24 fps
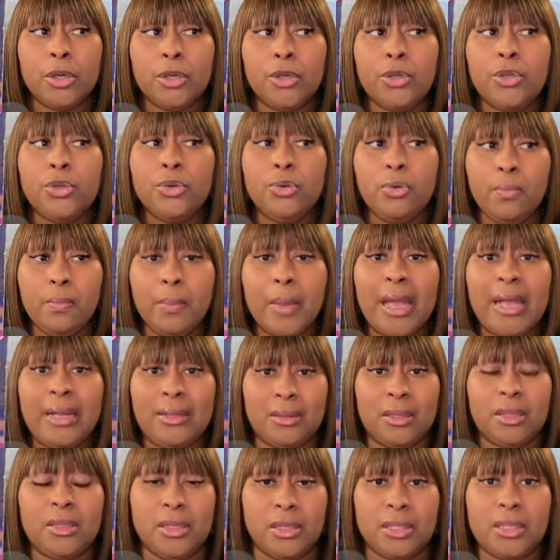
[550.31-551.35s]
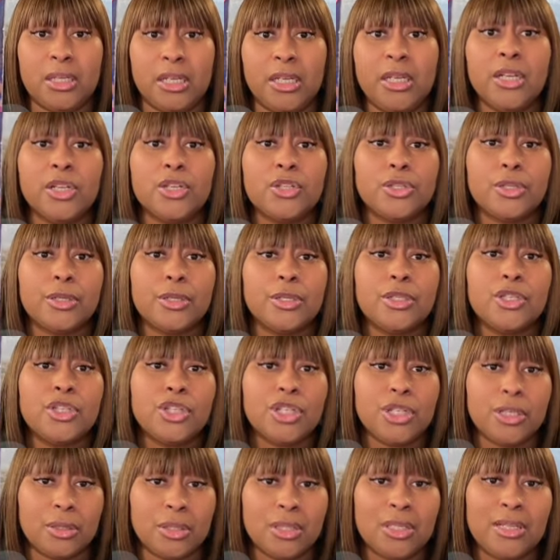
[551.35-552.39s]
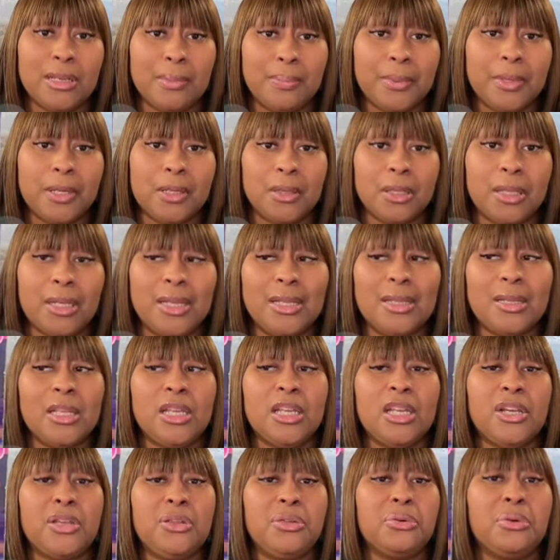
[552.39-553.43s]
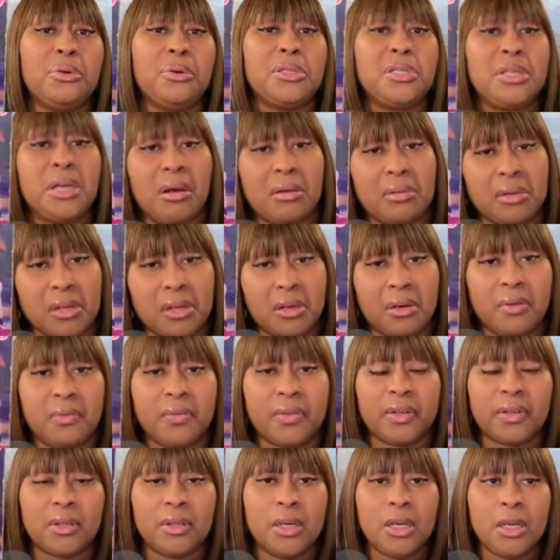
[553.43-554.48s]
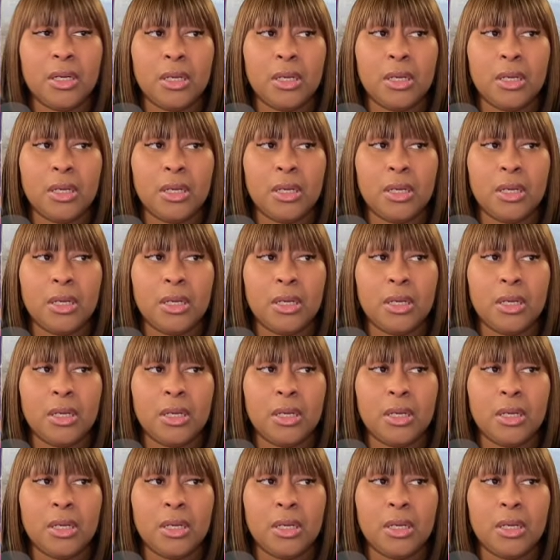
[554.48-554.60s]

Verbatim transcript: You make the decision typically, and then you'll talk it over.